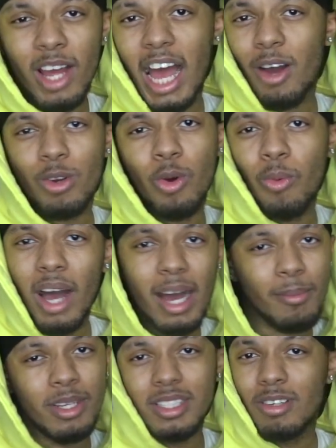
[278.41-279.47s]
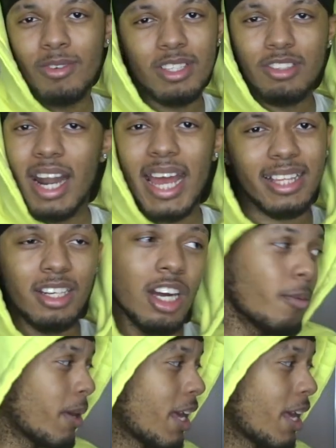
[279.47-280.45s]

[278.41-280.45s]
I don't know why, but some reason started acting up,